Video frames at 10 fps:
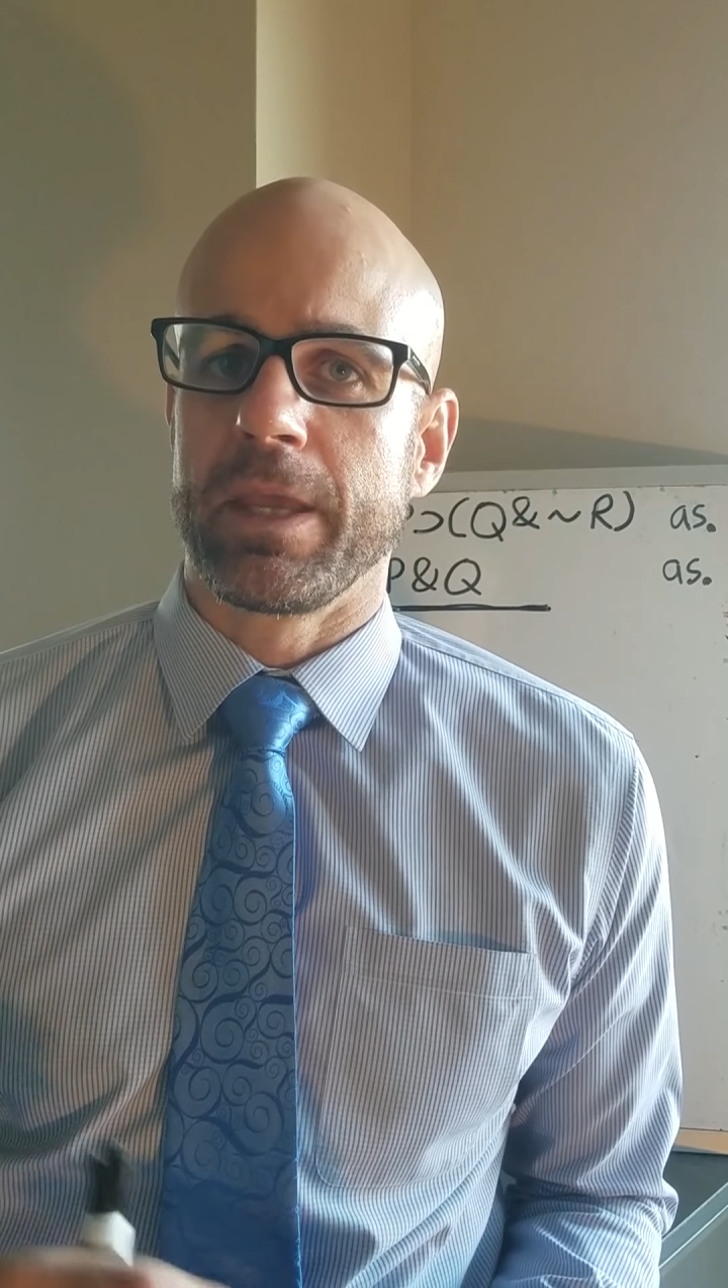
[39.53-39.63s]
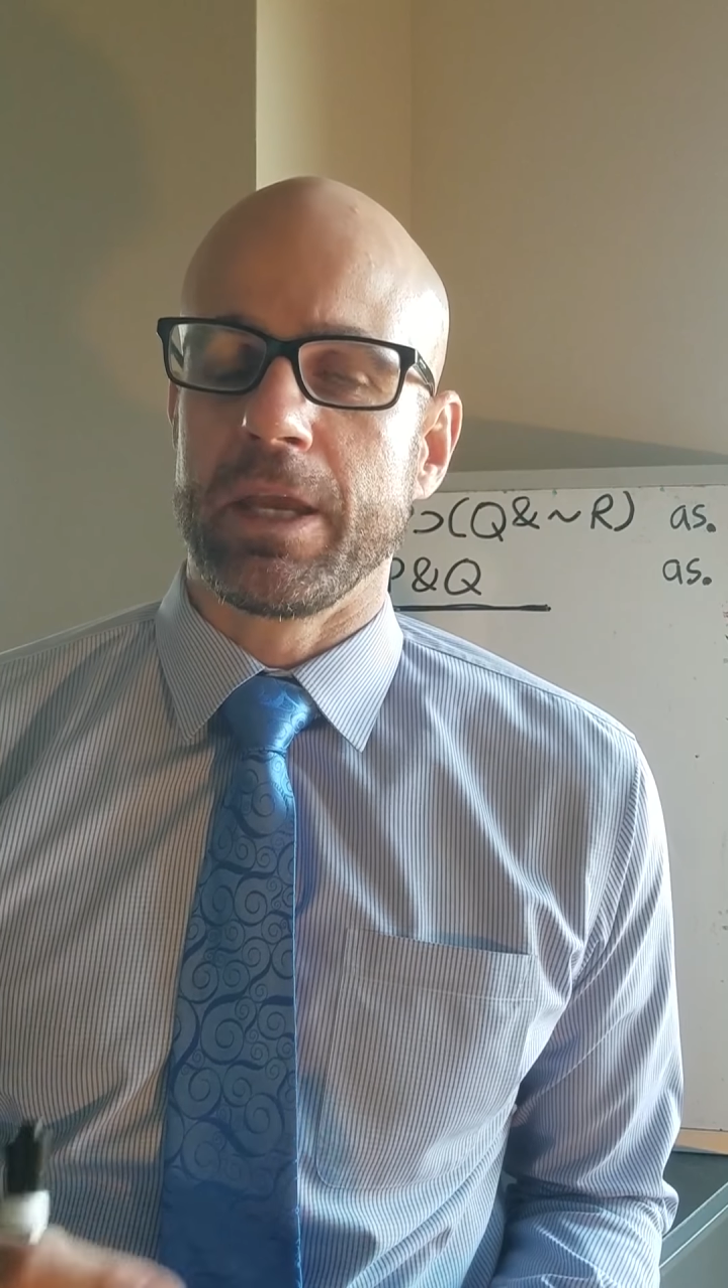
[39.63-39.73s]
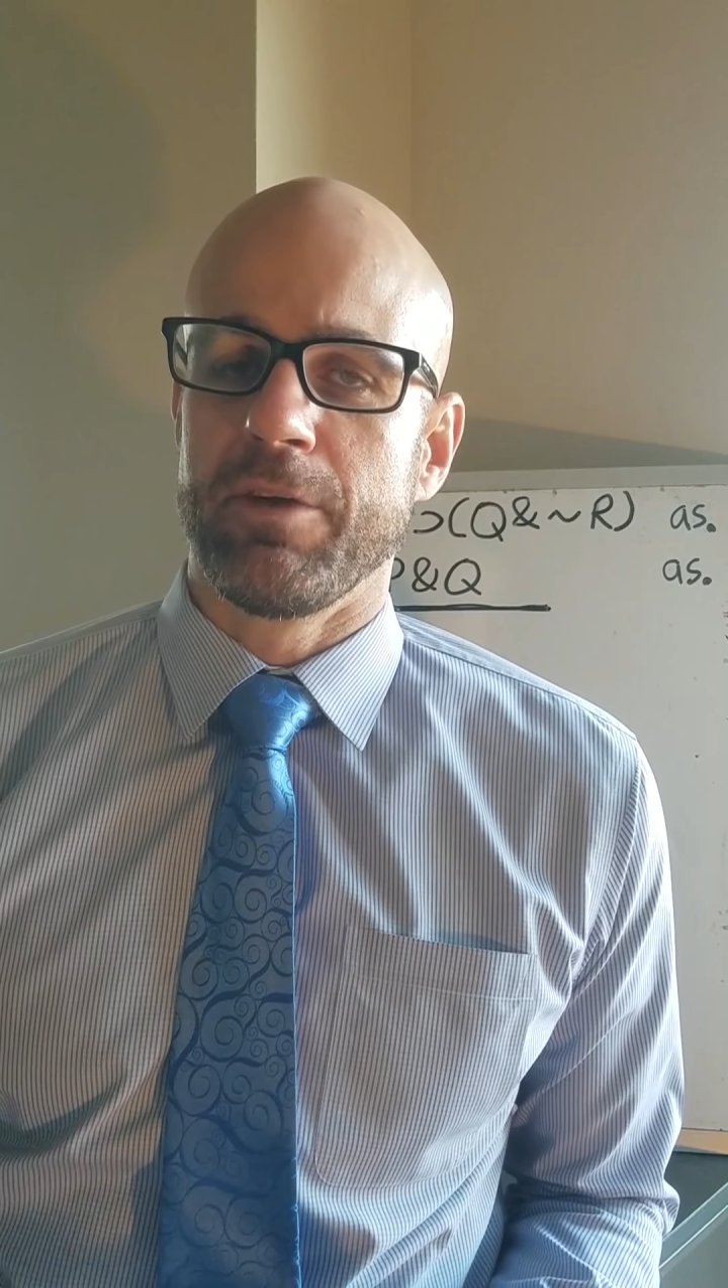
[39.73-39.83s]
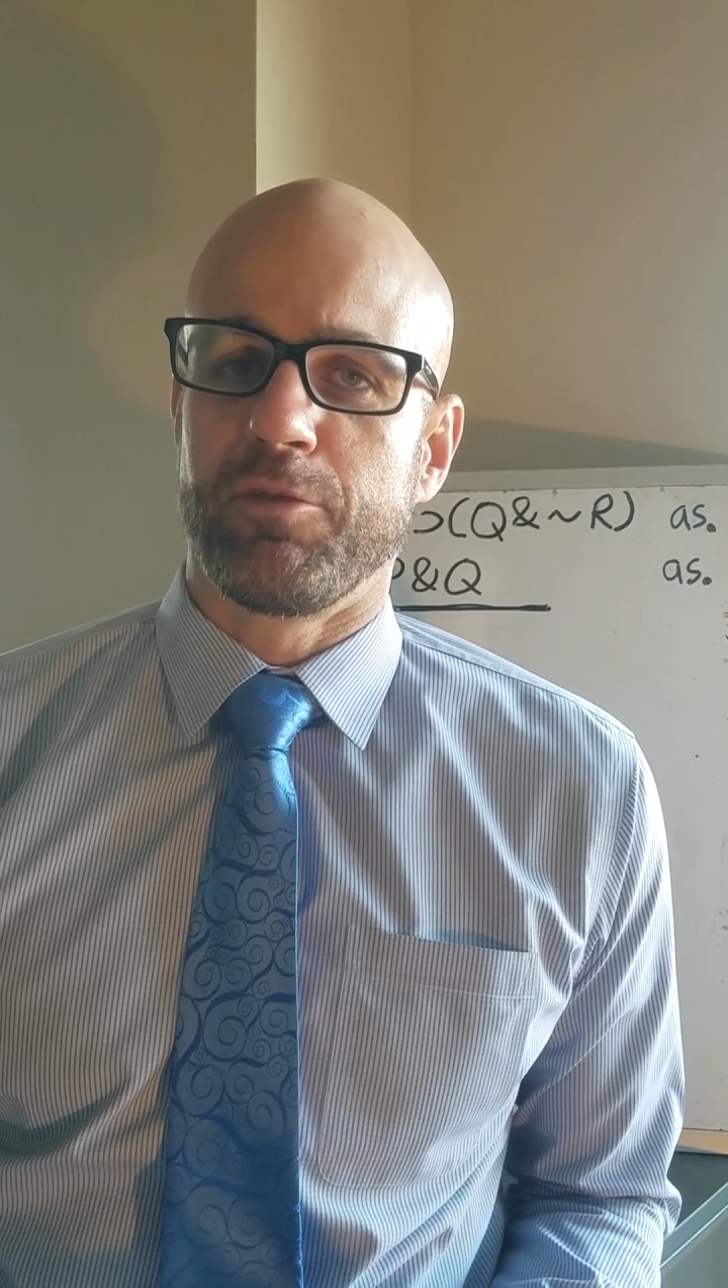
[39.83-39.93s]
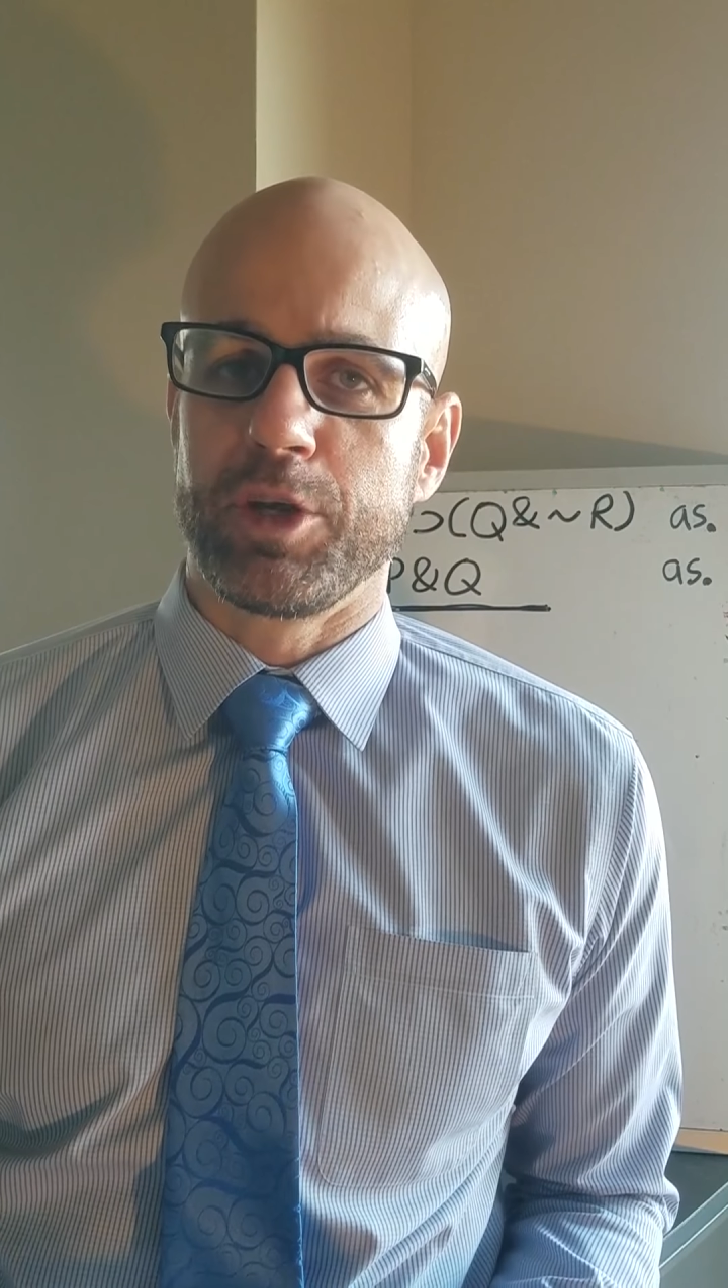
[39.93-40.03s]

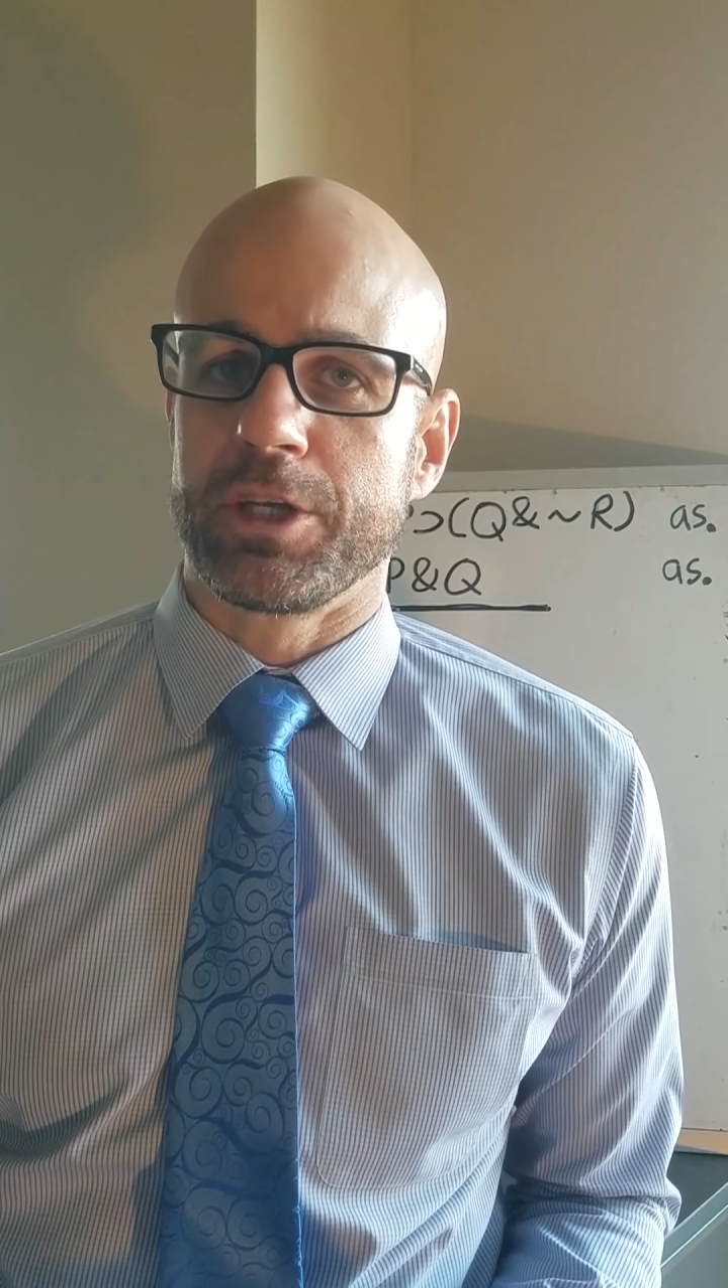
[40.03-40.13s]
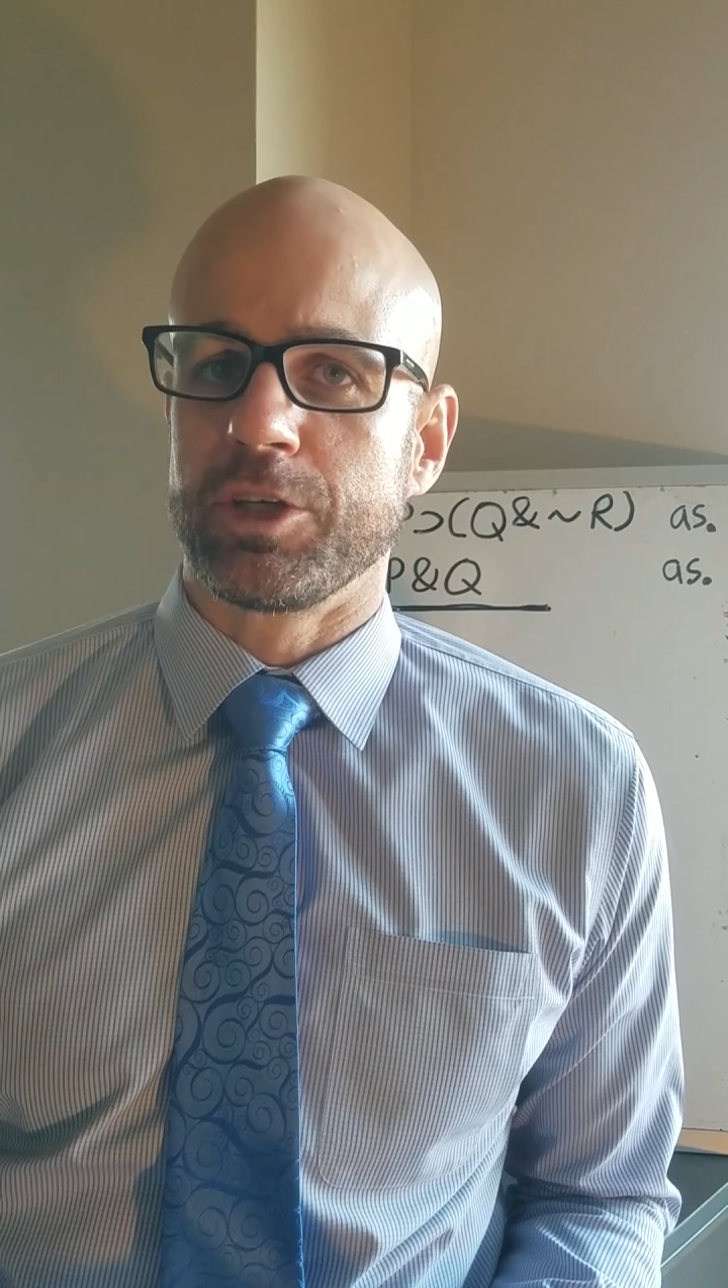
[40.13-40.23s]
if we can